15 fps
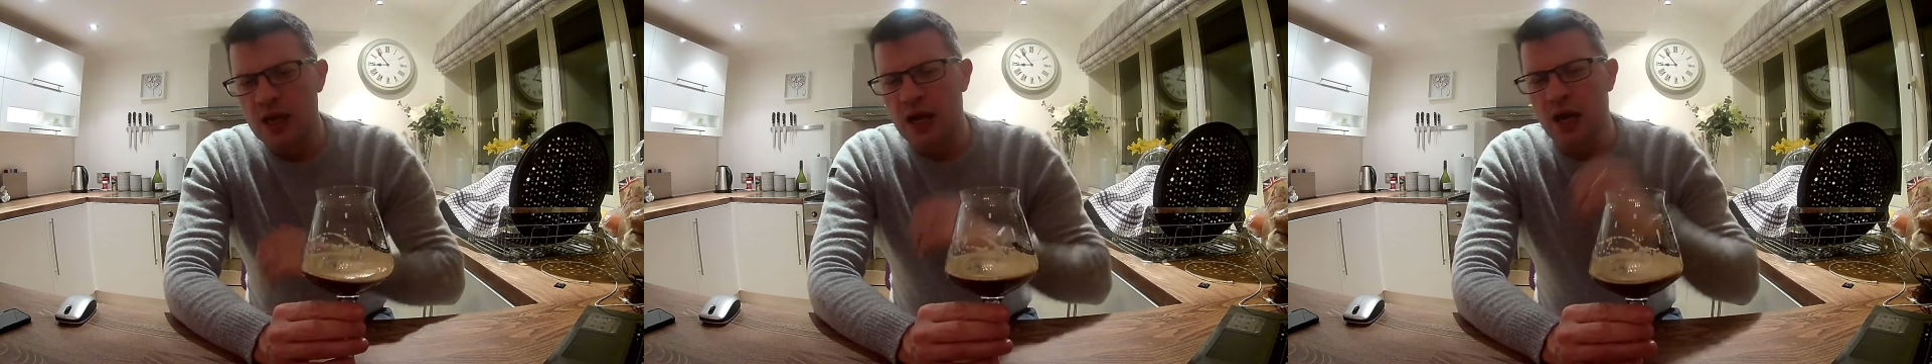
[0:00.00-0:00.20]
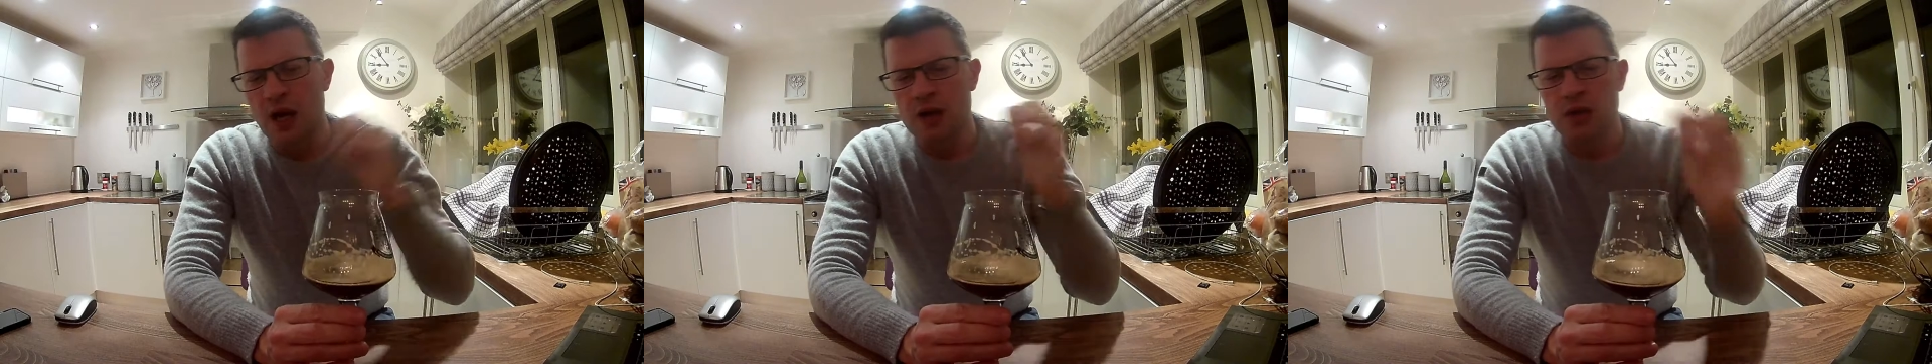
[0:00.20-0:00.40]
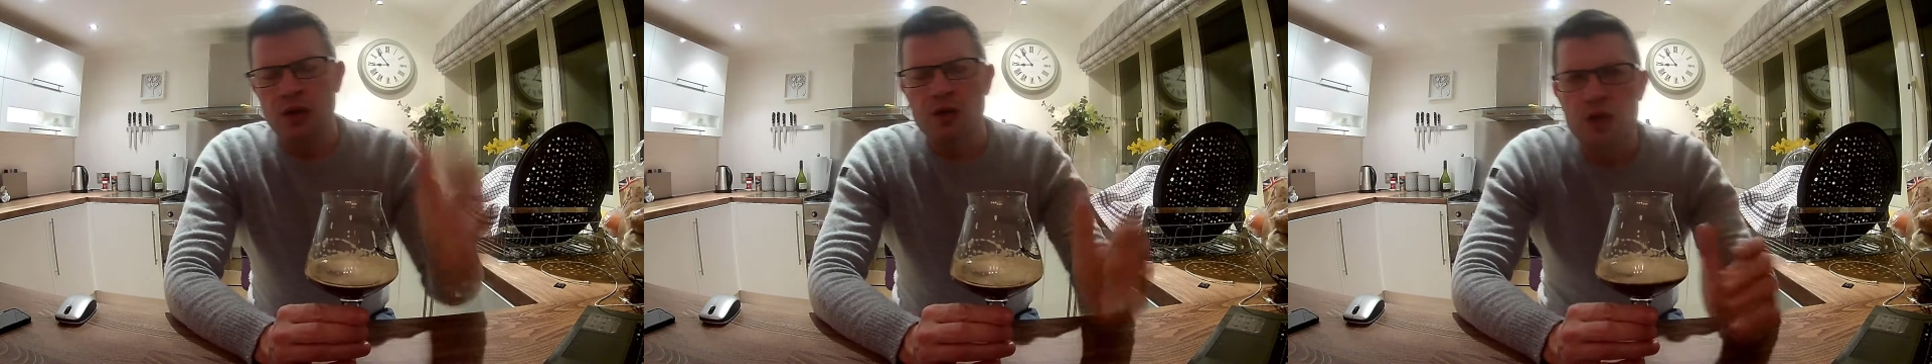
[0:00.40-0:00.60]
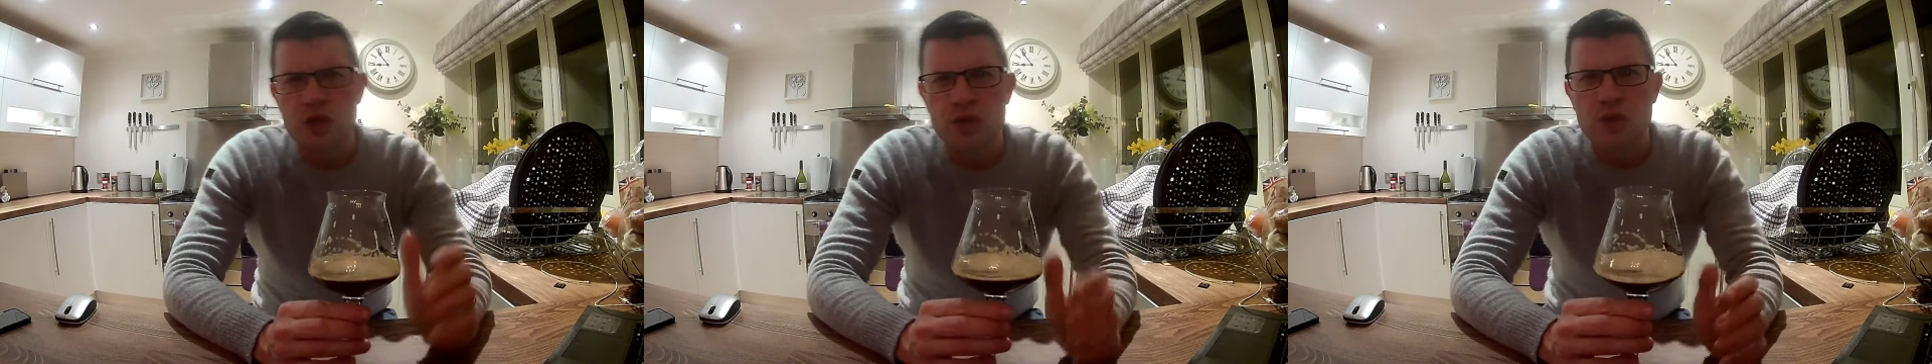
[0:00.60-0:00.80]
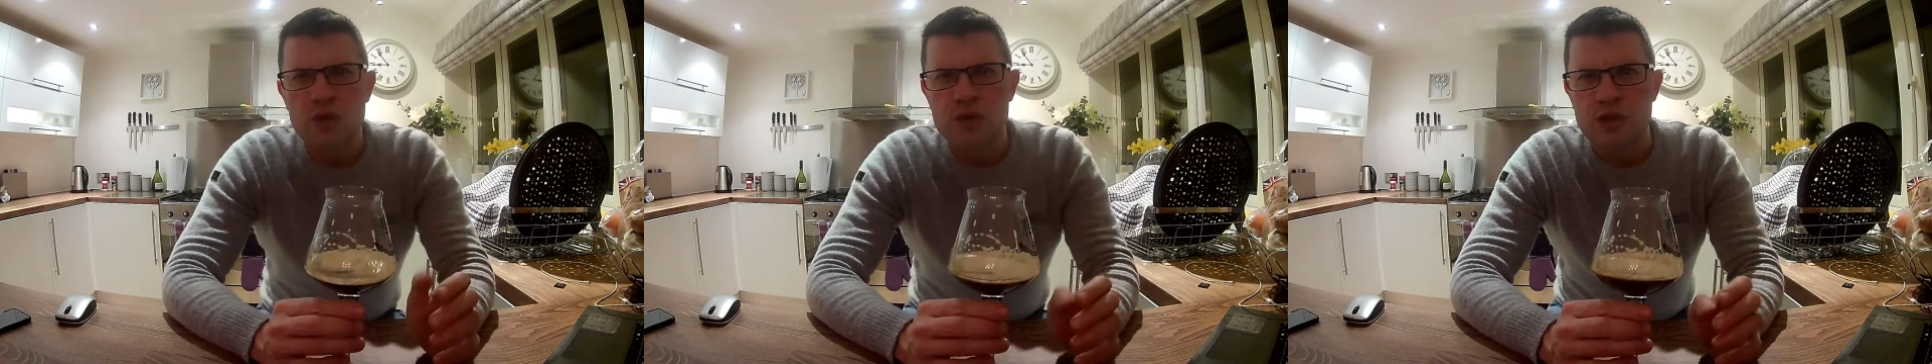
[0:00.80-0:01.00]
I don't
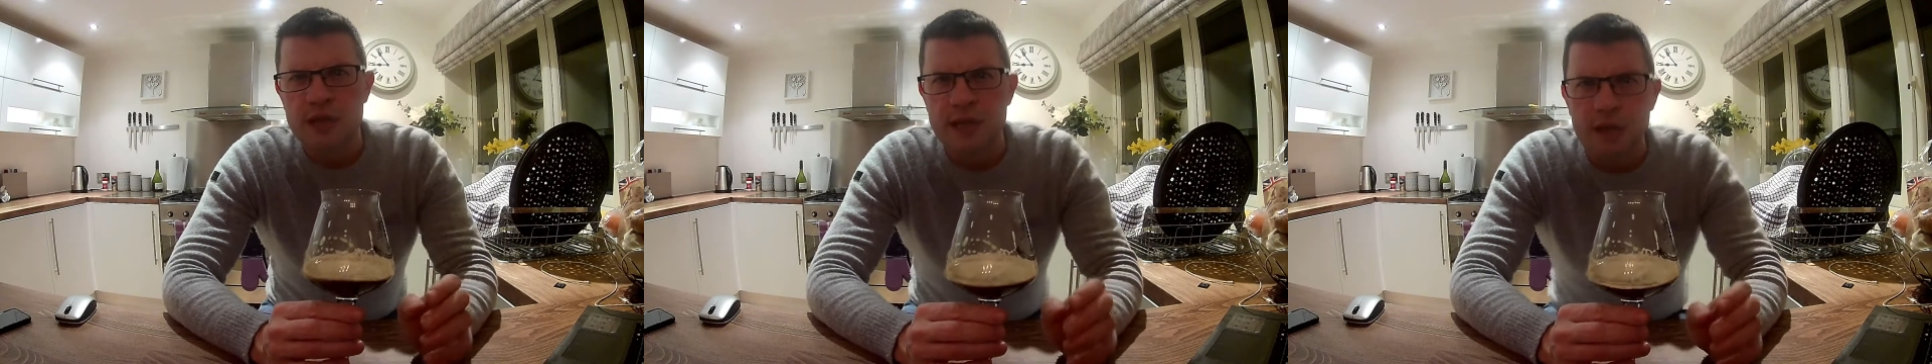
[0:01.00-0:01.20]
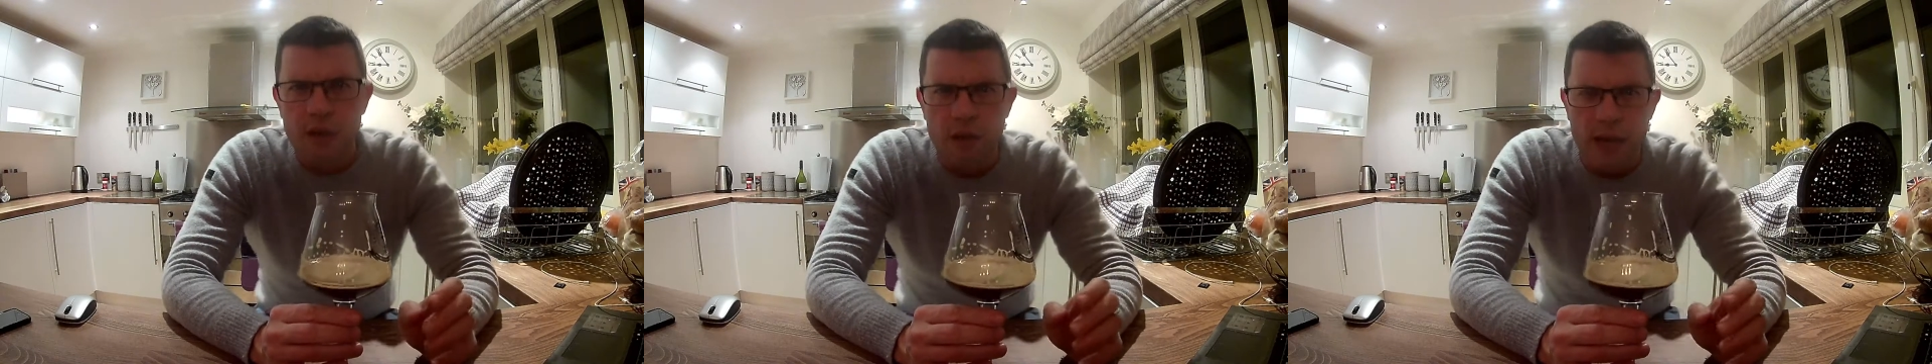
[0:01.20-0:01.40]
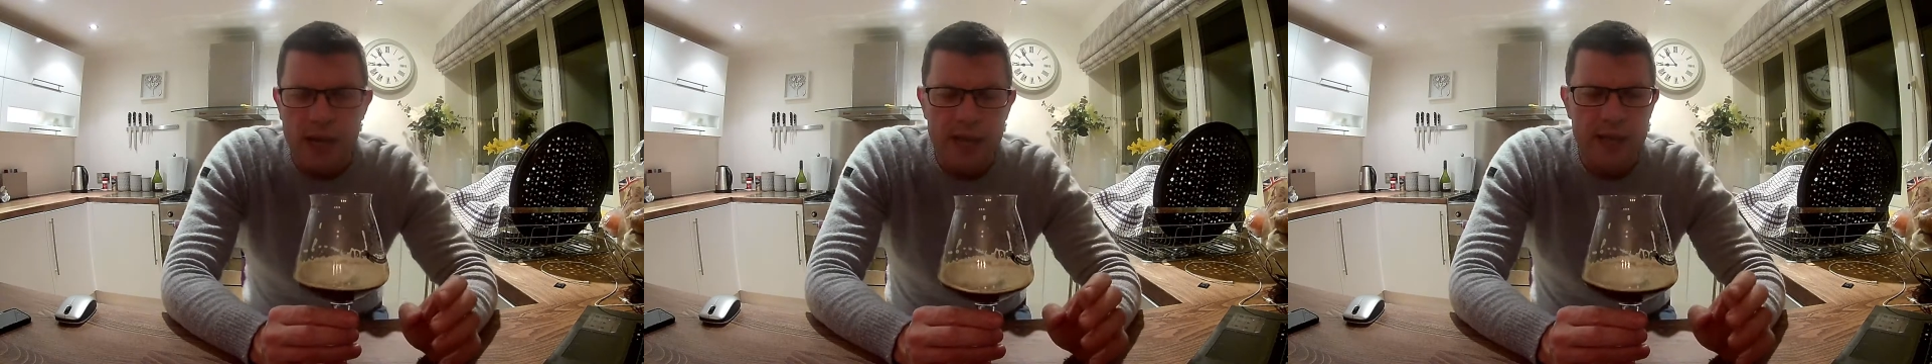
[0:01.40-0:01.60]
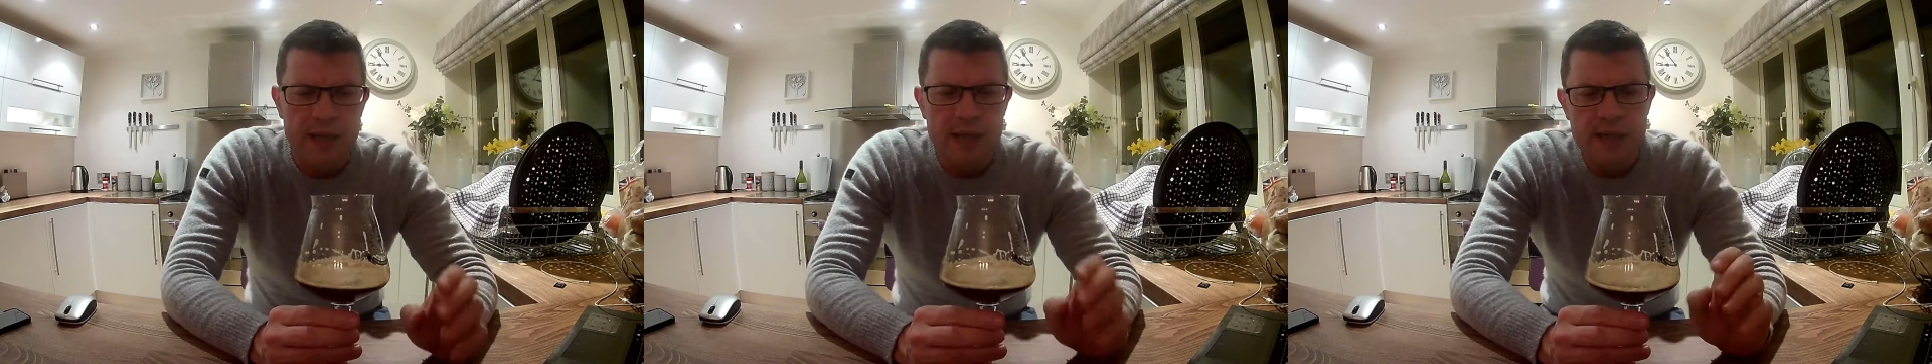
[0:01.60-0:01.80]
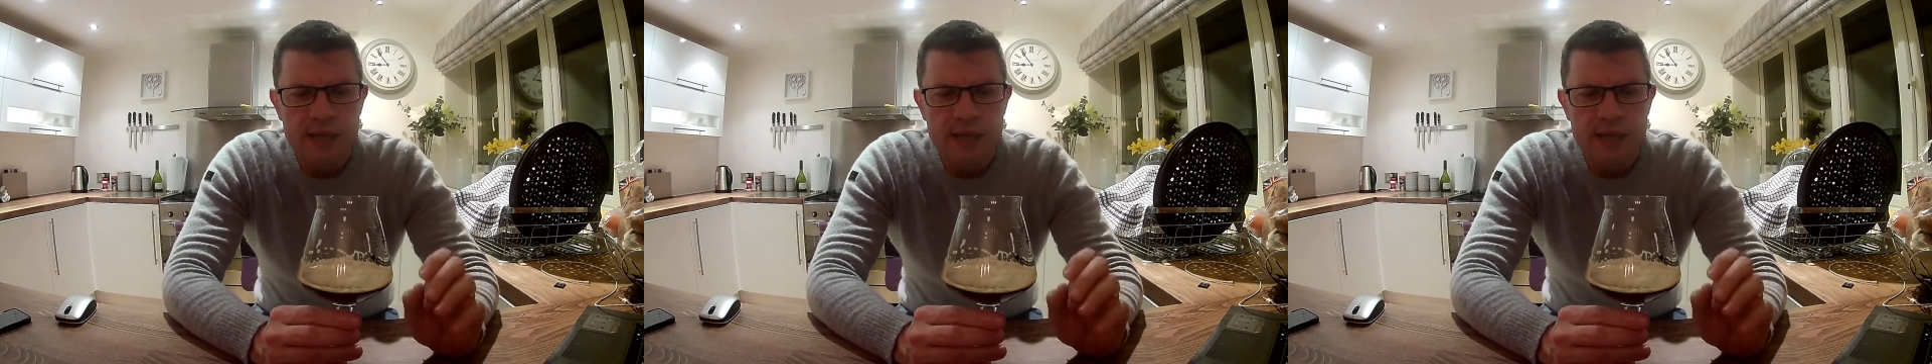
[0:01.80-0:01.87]
usually like,